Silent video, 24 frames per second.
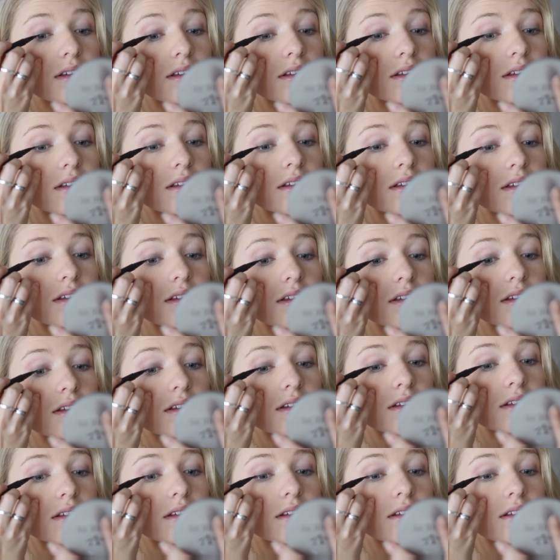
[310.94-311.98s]

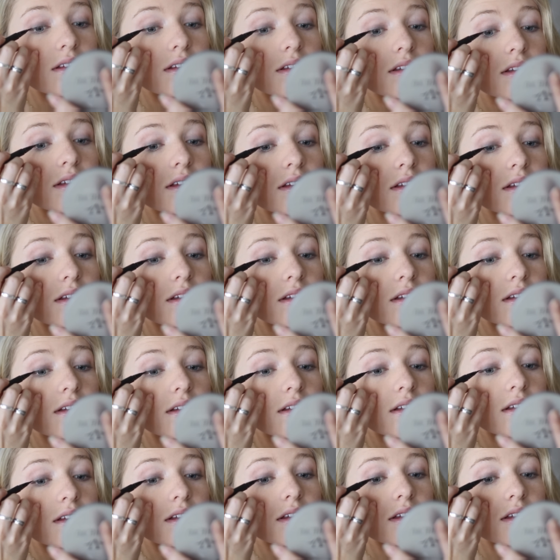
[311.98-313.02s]

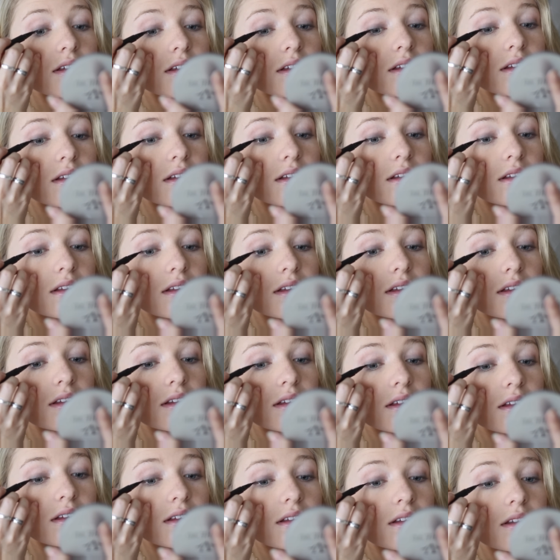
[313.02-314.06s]

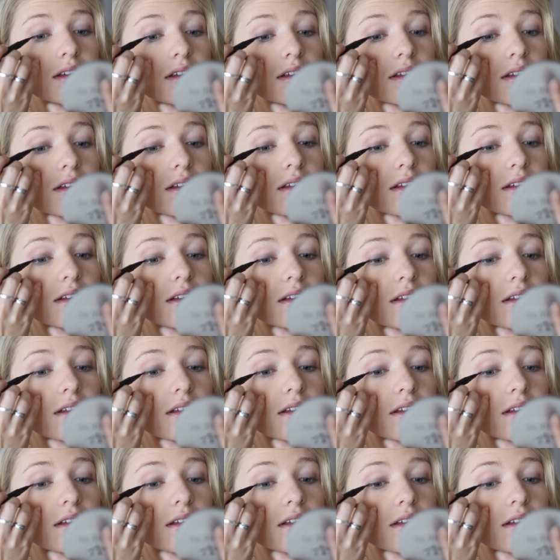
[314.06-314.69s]
[no speech]